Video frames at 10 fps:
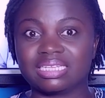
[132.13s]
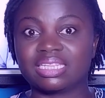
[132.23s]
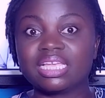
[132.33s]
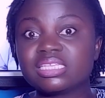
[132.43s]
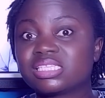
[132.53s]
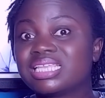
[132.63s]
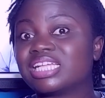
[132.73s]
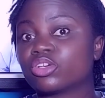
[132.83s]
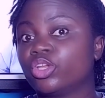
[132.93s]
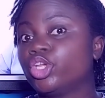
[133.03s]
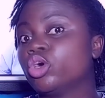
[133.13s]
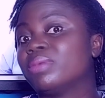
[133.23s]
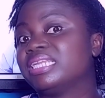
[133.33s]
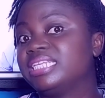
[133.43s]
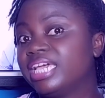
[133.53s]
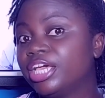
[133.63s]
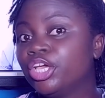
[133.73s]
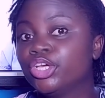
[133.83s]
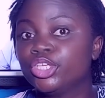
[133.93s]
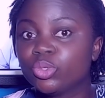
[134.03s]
and things that on a normal day